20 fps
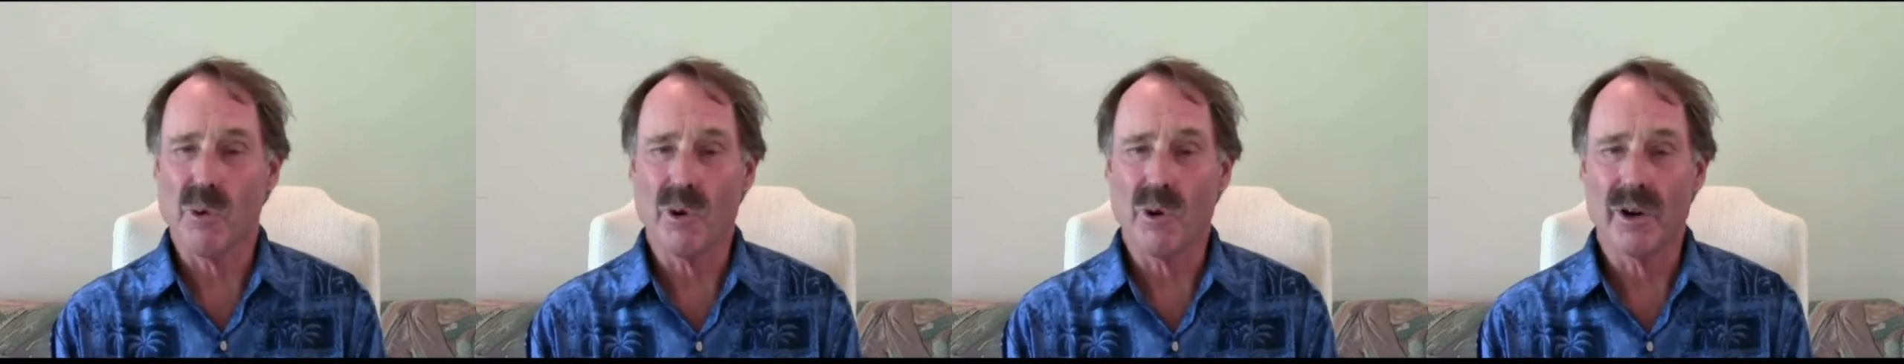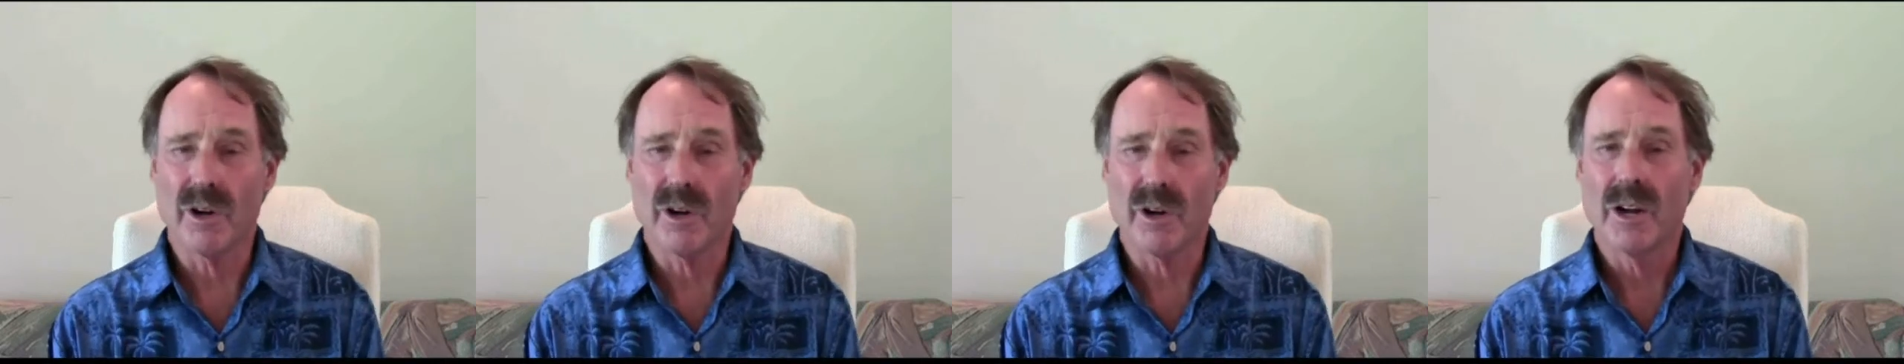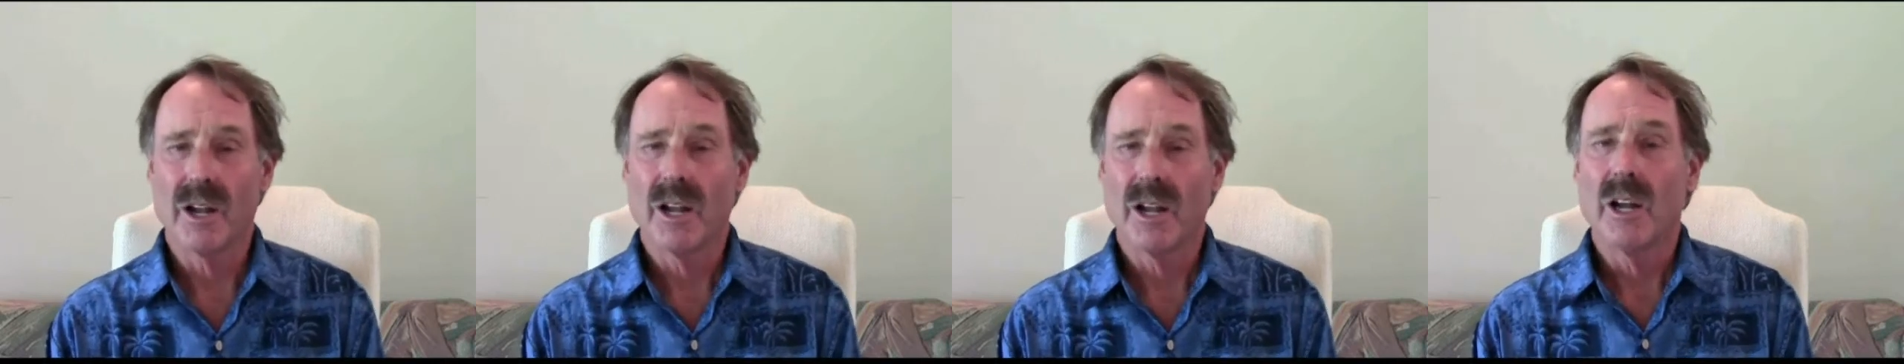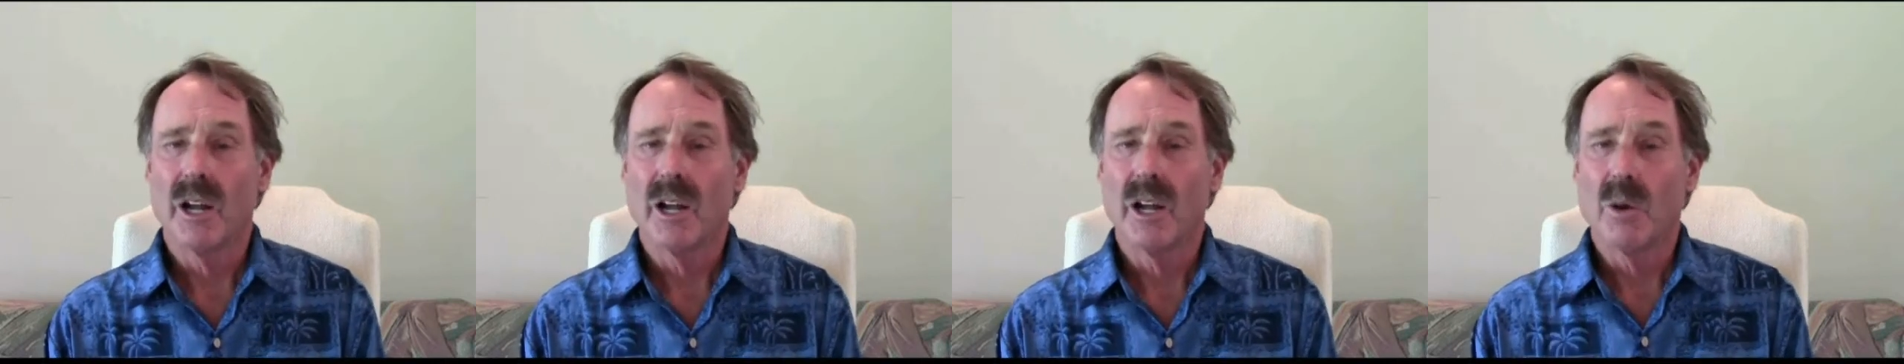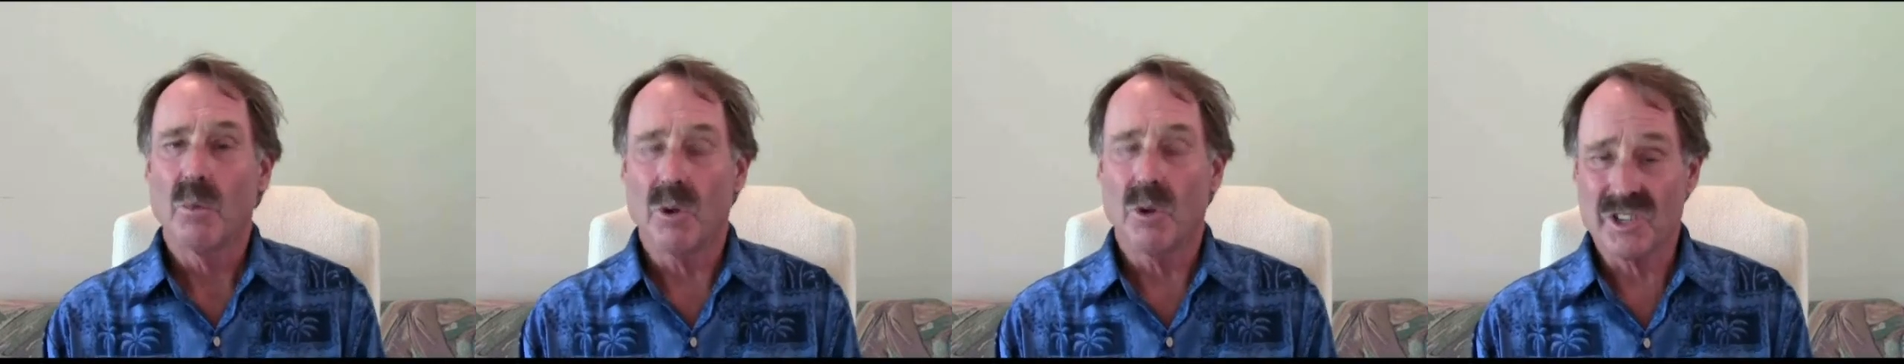
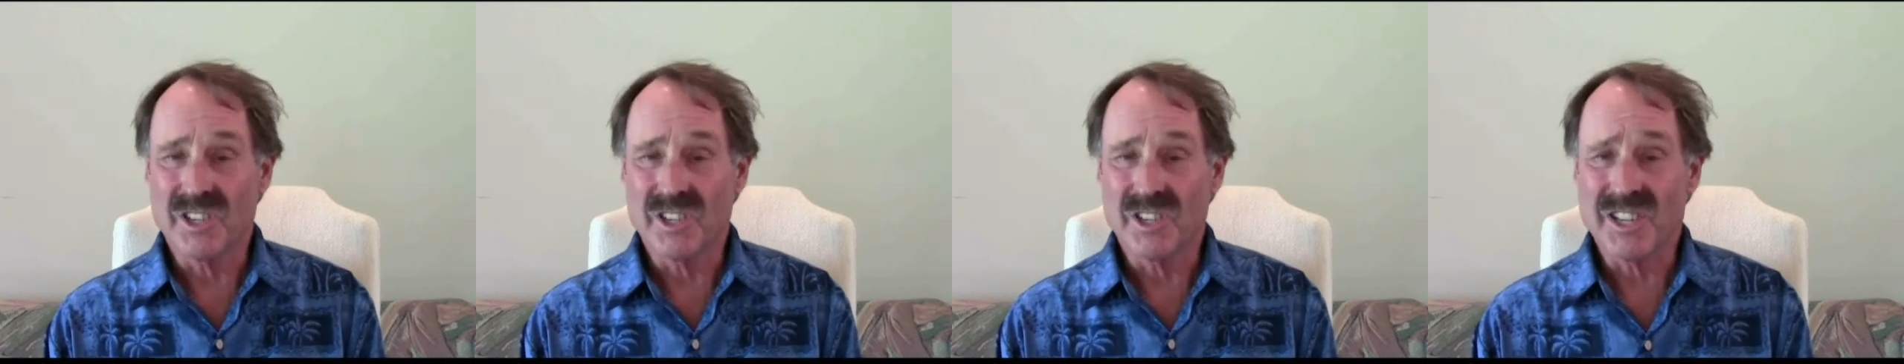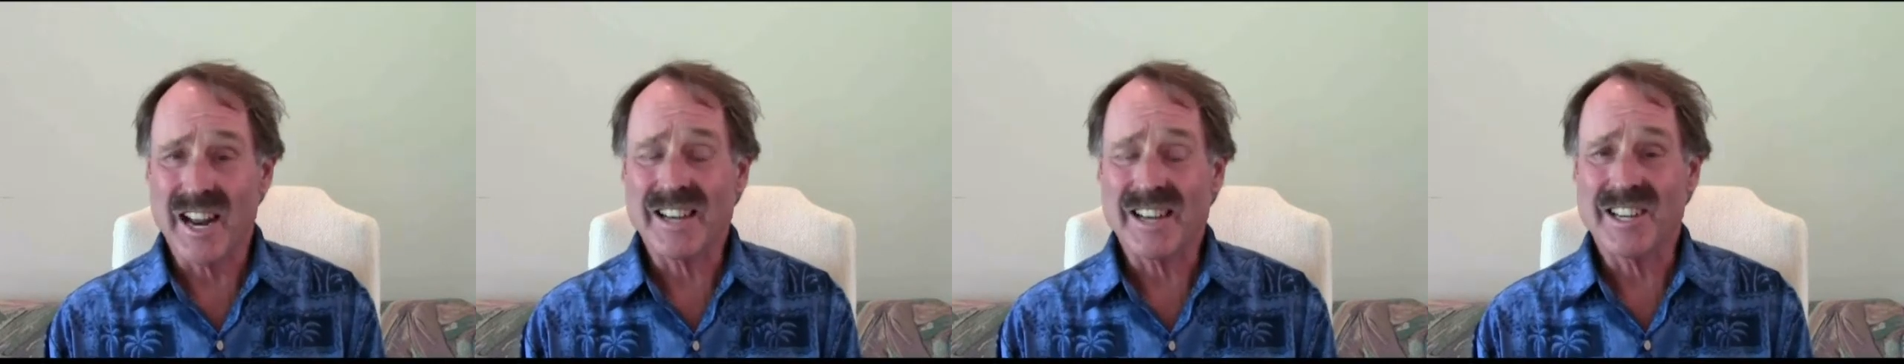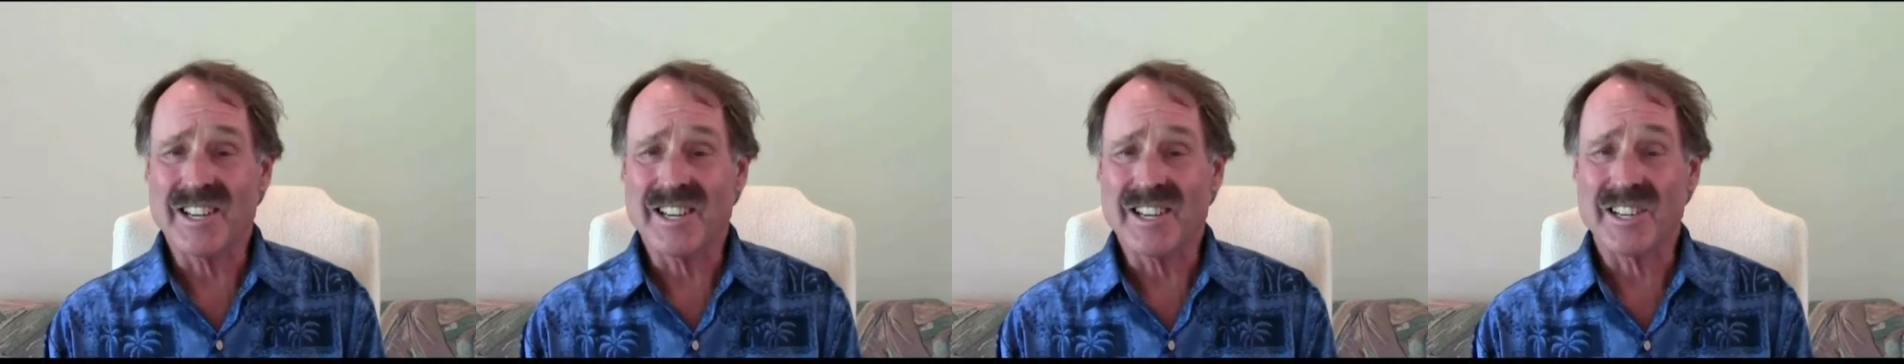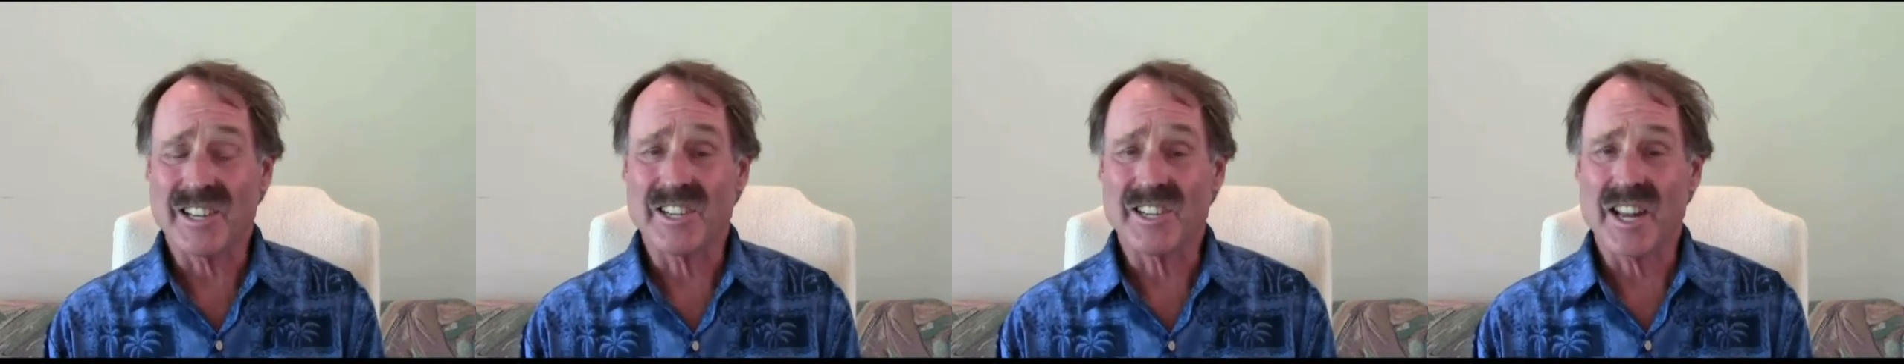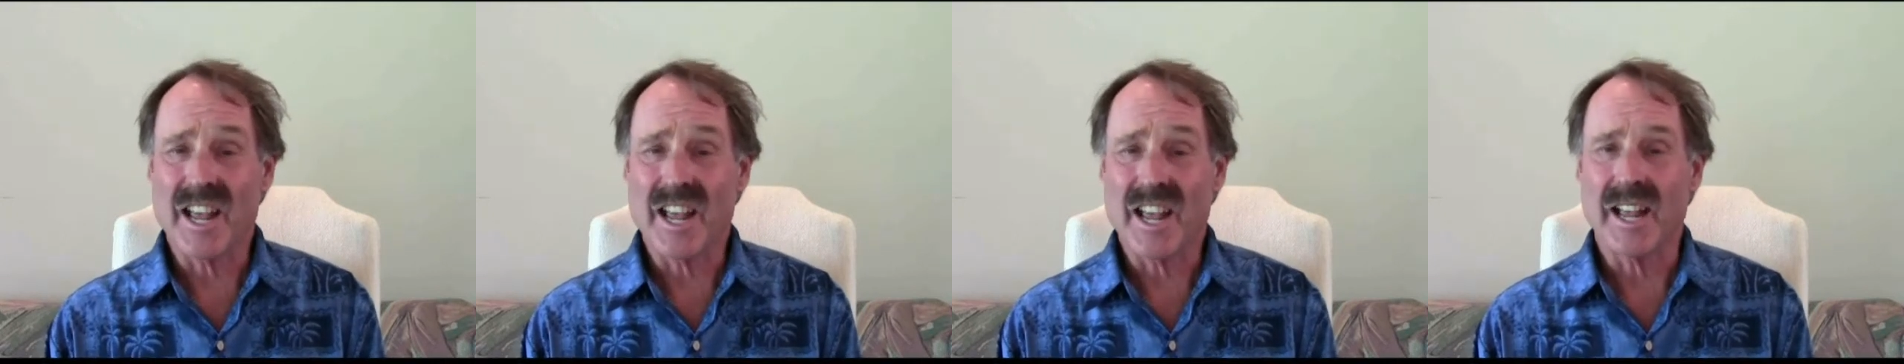
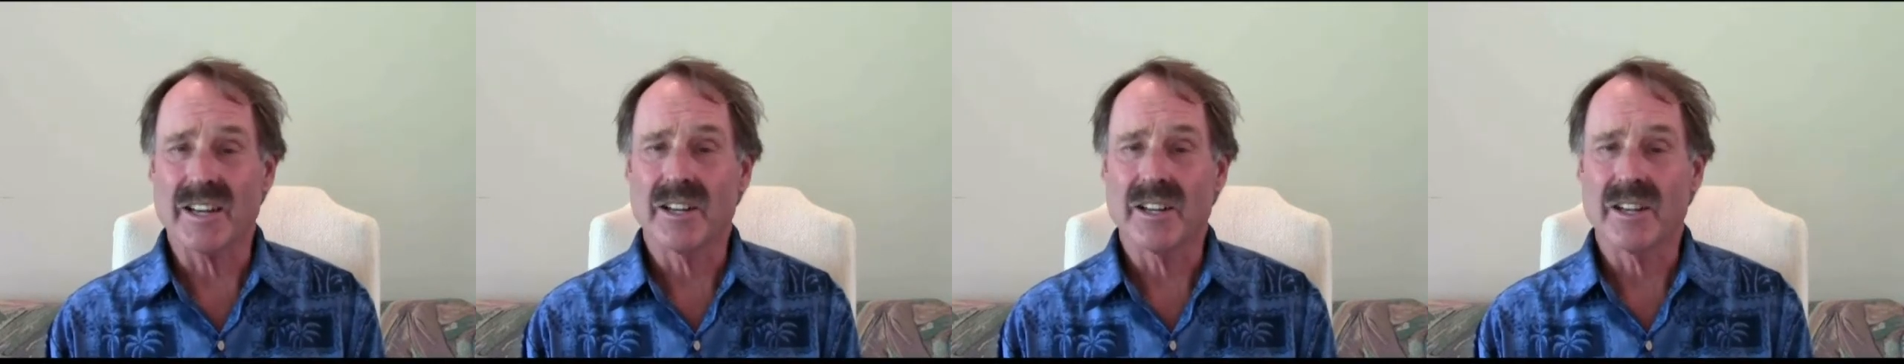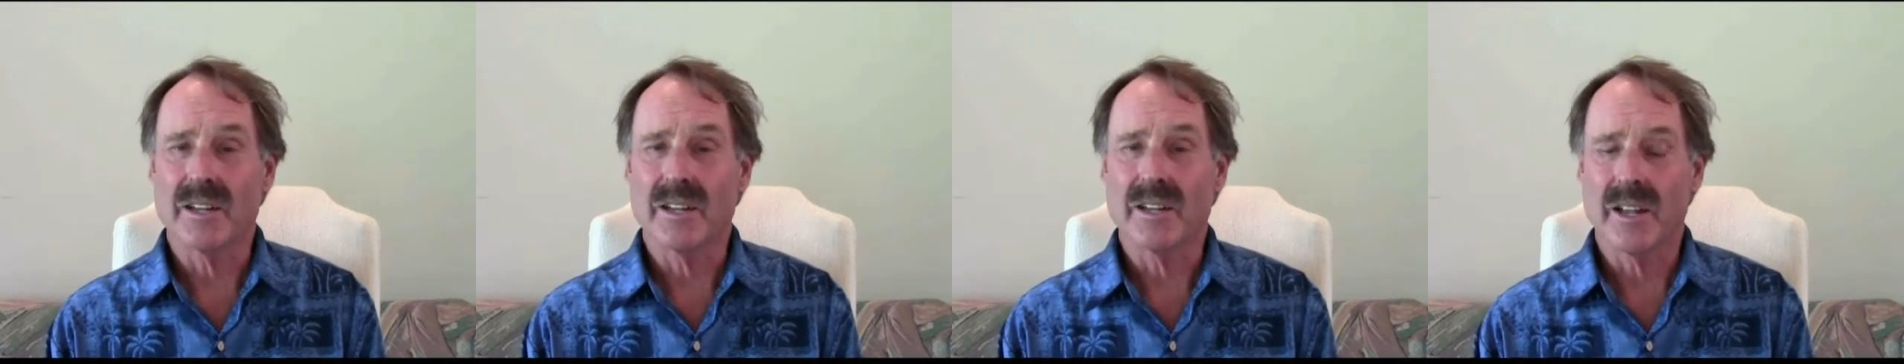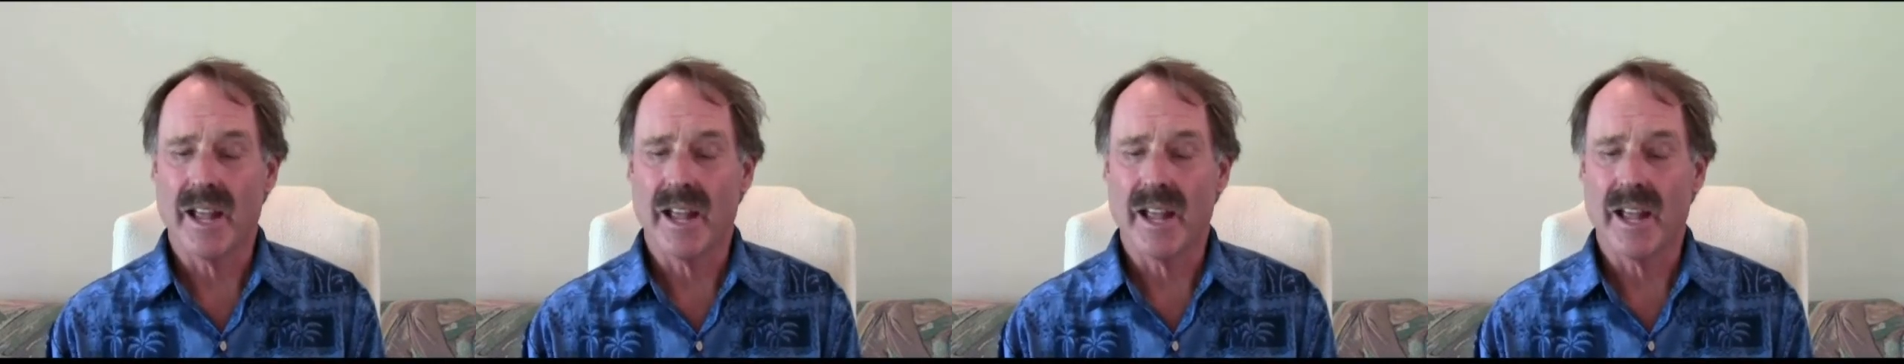1968,